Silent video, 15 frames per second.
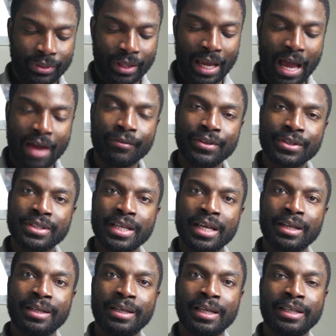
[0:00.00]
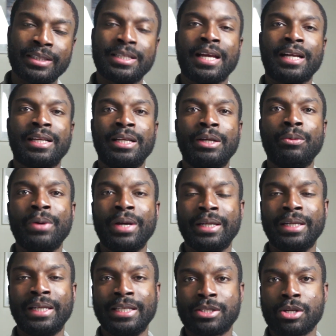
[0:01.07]
They haven't said exactly when
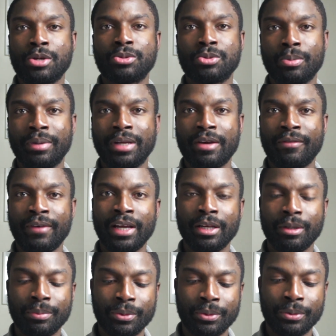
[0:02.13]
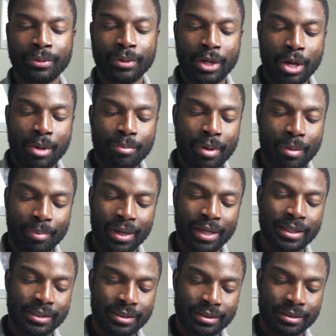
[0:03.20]
these homes will be available, but
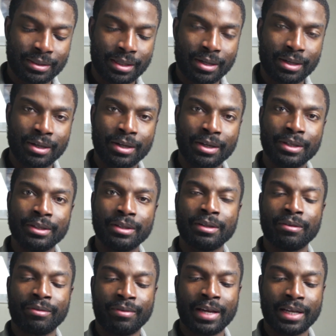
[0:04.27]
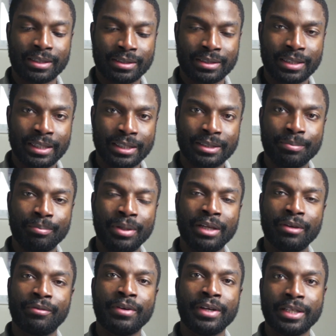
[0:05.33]
based on the fact it's being
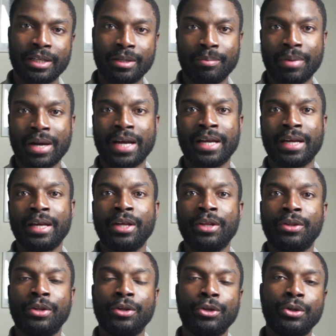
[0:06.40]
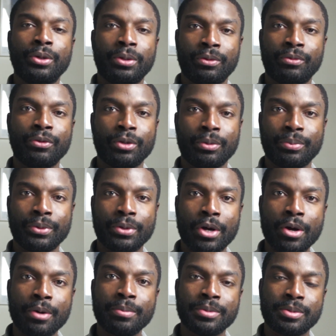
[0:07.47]
funded by the new Affordable
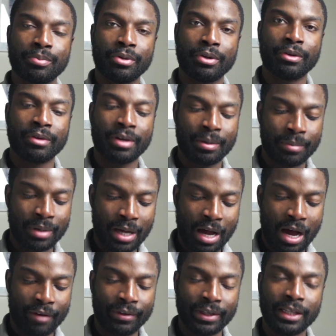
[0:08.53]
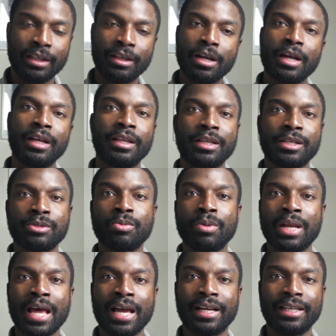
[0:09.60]
Homes Programme, I think the earliest we're
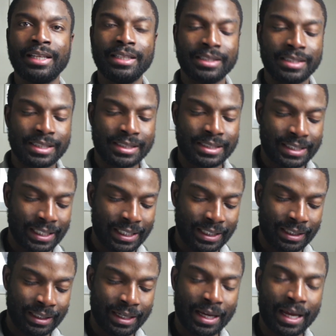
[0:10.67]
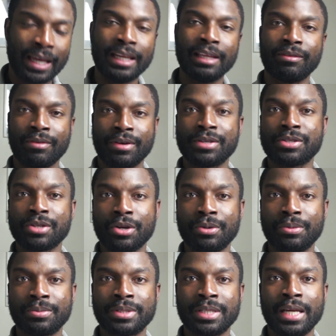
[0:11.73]
likely to see any first
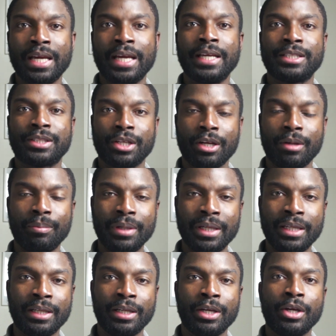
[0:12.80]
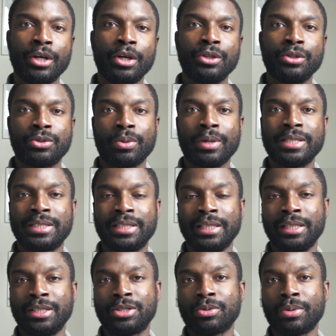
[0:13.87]
homes is going to be
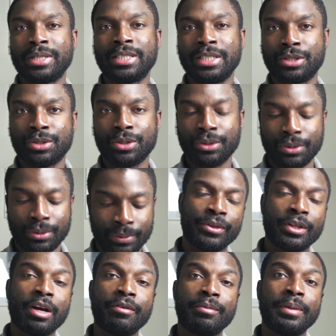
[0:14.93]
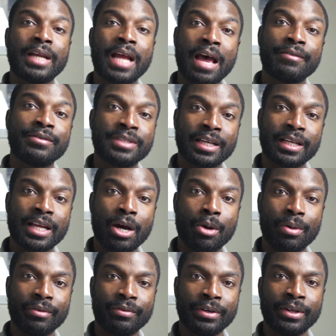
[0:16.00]
2022. The government have said,
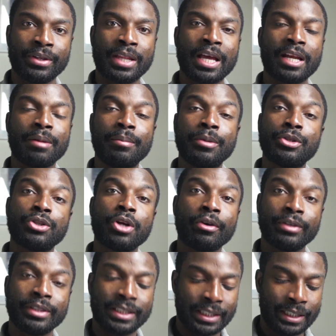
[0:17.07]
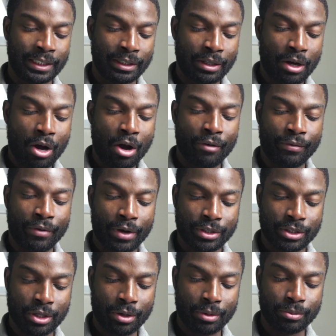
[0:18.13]
however, that the majority of
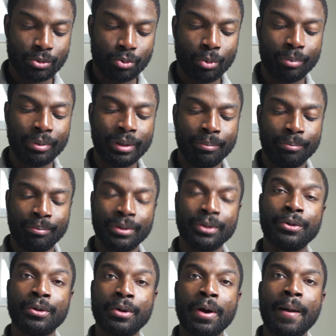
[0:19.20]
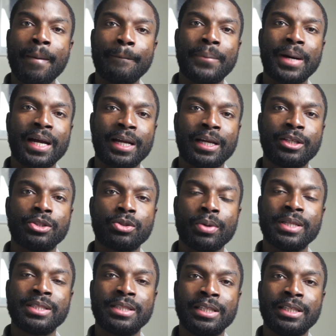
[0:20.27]
first homes will be built by
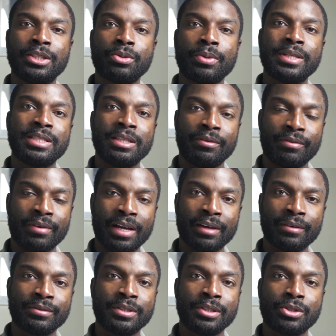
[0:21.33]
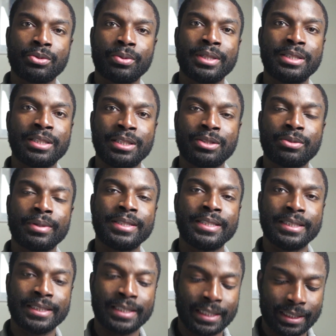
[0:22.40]
2025 to
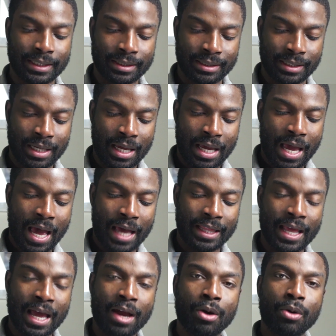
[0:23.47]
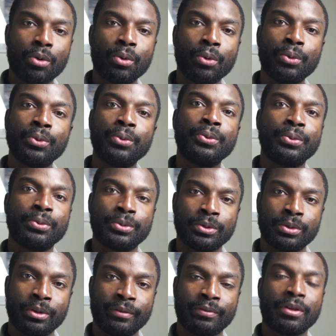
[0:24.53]
2026, and that all
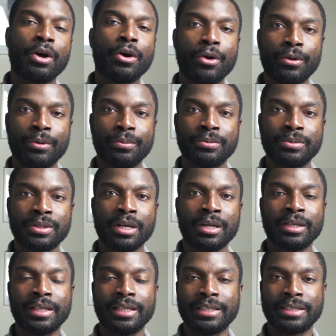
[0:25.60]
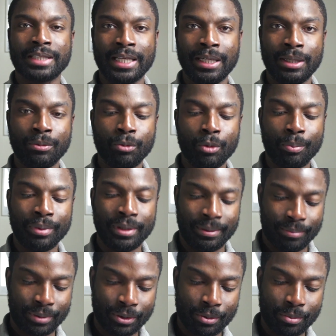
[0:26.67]
of the homes under the scheme will be
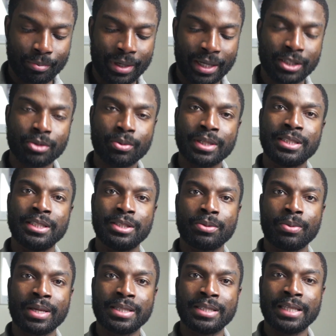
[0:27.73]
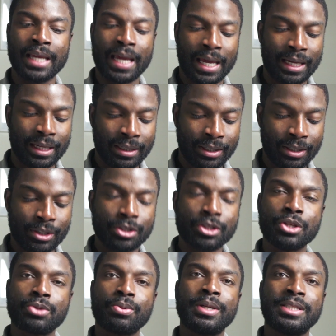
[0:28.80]
built by 2028 to
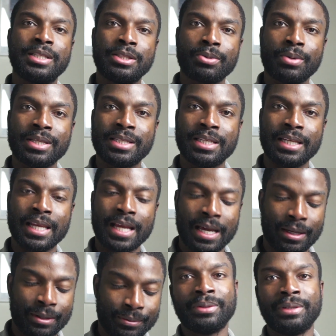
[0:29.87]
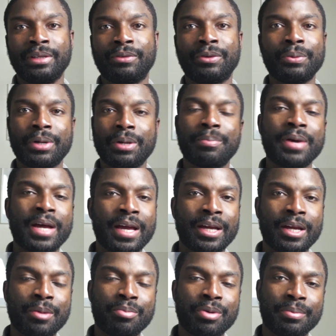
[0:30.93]
2029. If you want to buy
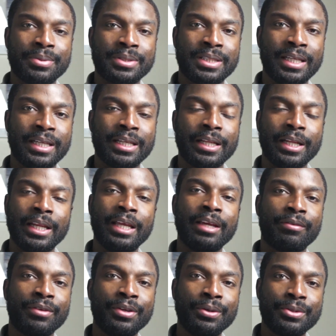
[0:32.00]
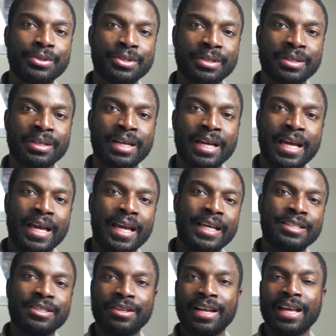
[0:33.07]
a property in the near future,
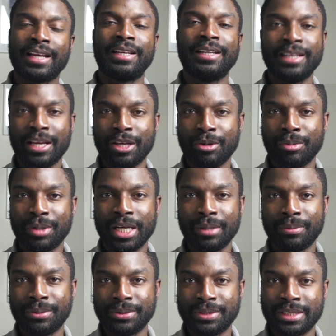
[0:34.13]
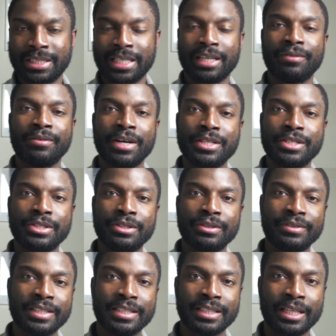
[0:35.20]
it's unlikely that you'll be able to take advantage of
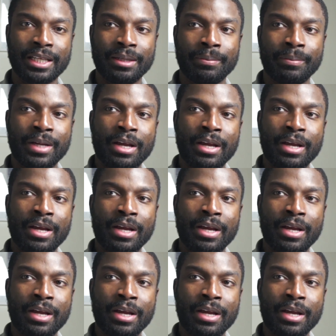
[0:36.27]
the scheme.